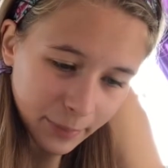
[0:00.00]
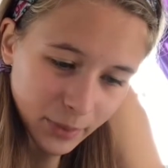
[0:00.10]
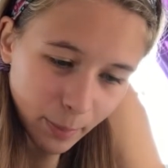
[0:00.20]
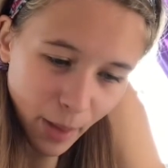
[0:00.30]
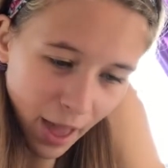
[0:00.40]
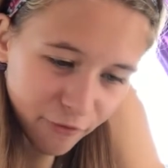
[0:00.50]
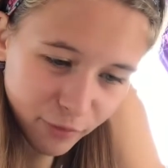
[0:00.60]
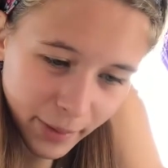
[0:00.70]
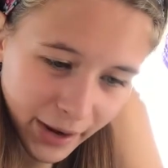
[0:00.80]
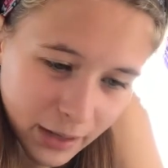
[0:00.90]
a pet from
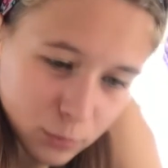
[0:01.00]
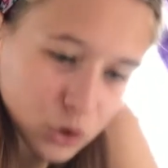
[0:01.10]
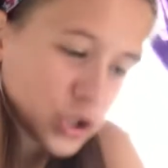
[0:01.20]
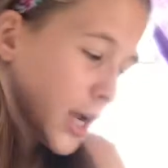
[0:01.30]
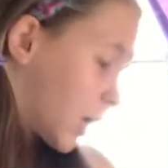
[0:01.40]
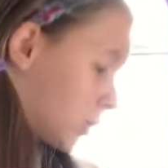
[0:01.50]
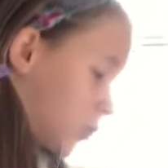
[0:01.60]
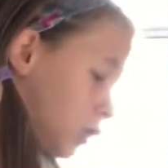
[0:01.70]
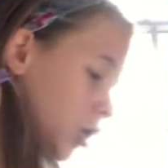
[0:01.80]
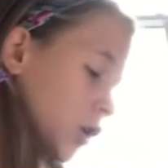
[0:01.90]
animal
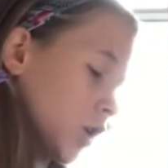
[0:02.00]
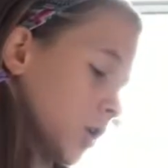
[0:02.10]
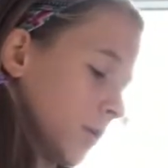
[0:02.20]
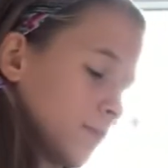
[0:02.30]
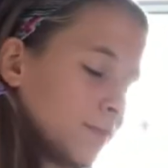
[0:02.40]
shelter.